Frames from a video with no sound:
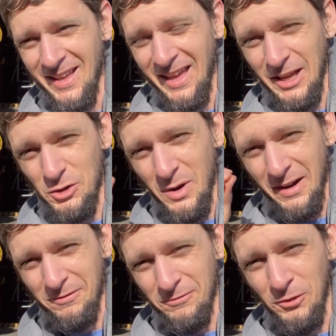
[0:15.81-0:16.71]
and you
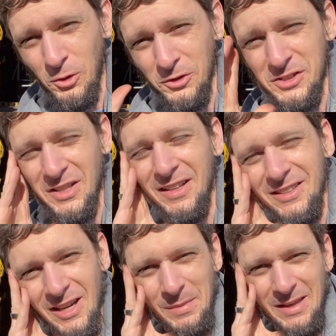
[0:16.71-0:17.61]
have full
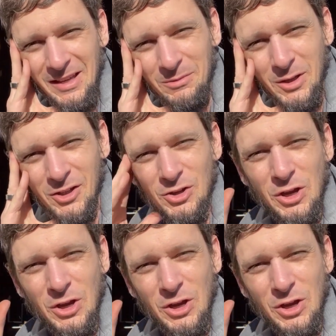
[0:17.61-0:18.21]
sun coming in because